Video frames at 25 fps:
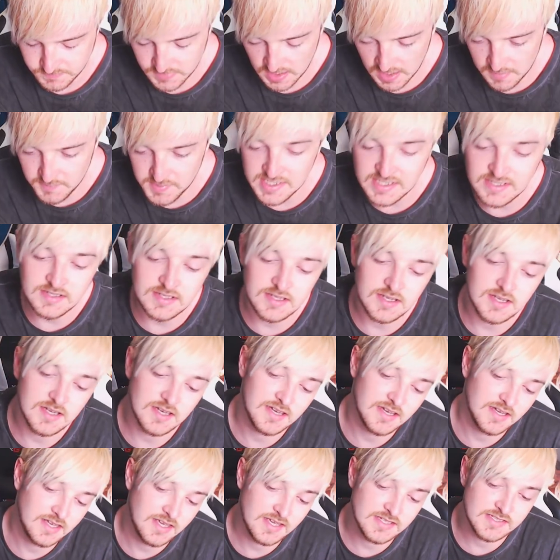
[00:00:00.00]
mean,
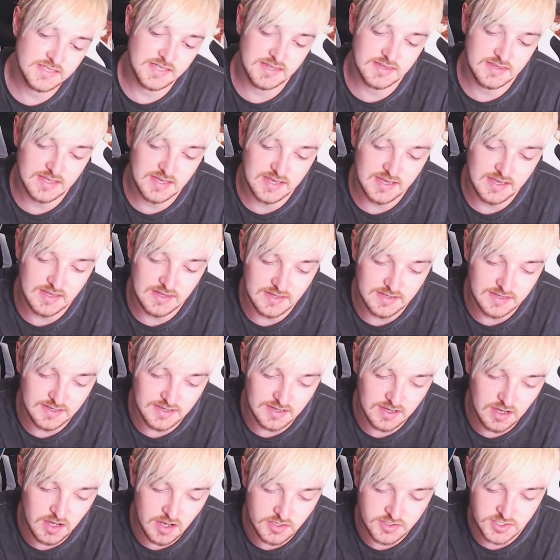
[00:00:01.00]
here's the thing, like,
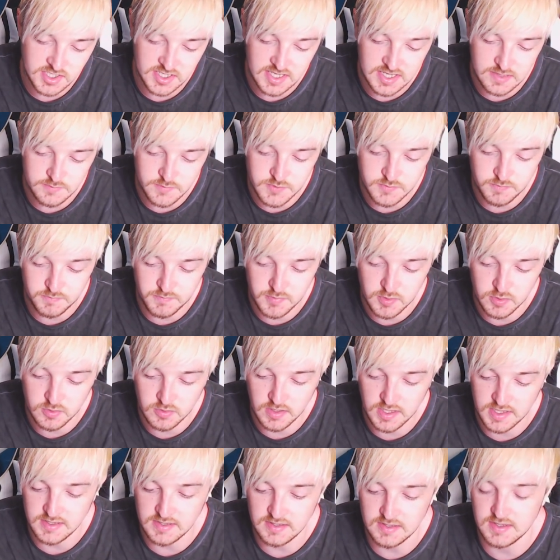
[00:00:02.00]
Archer keeps,
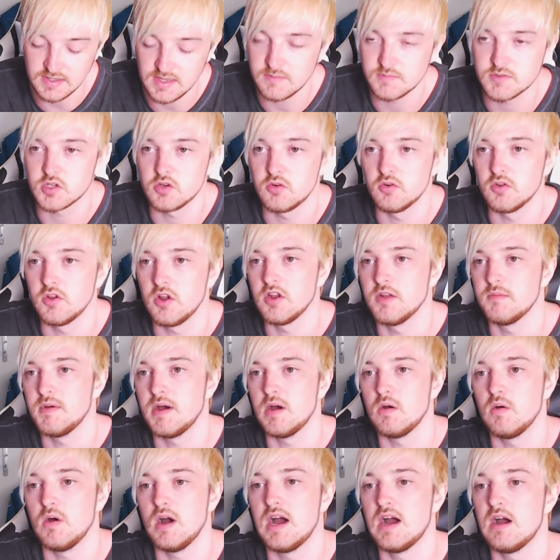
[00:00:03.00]
like, he keeps going on
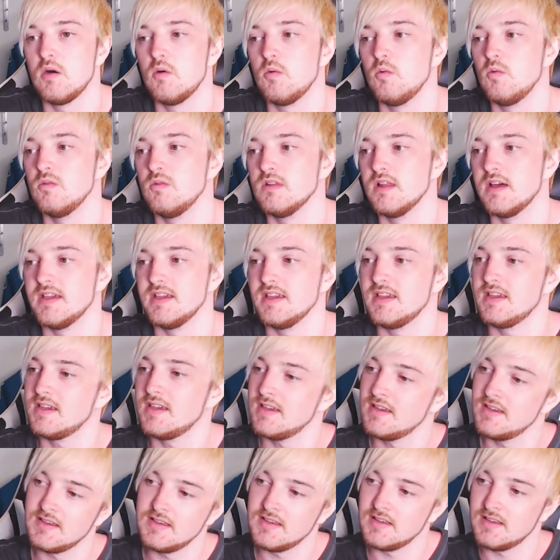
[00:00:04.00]
about how
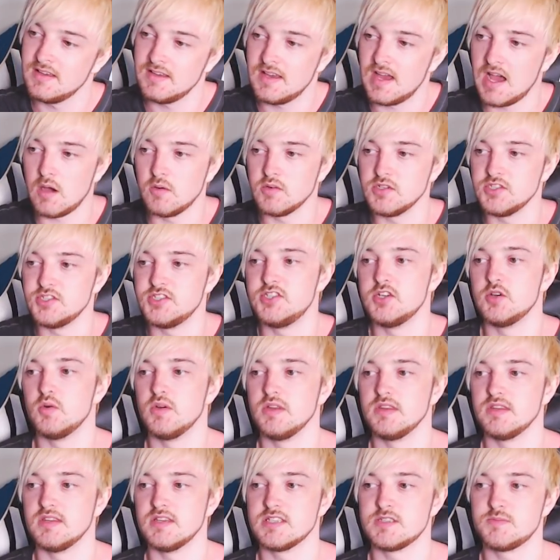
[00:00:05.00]
he's
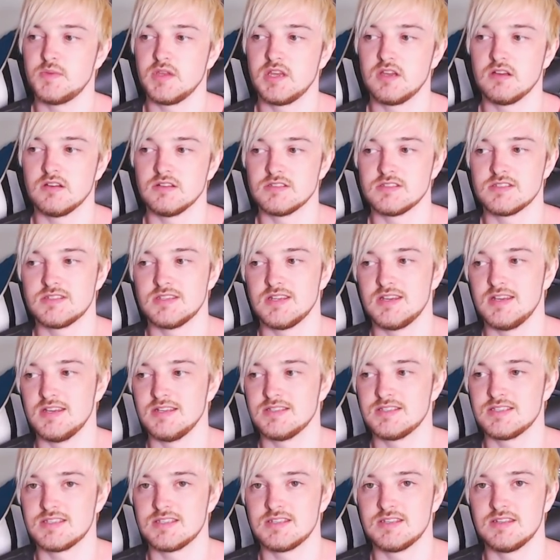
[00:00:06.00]
doing this because
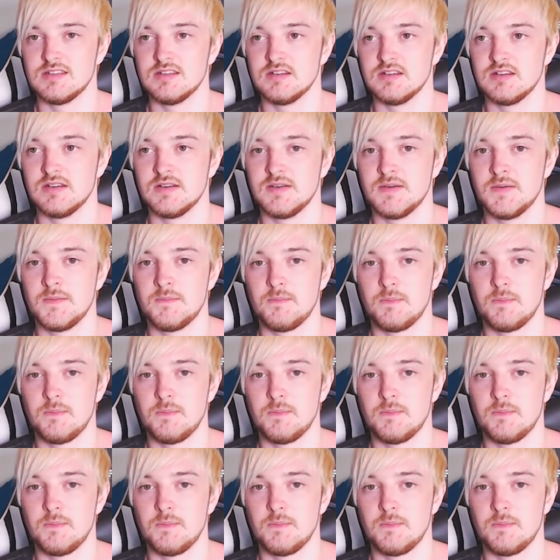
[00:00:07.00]
it's the,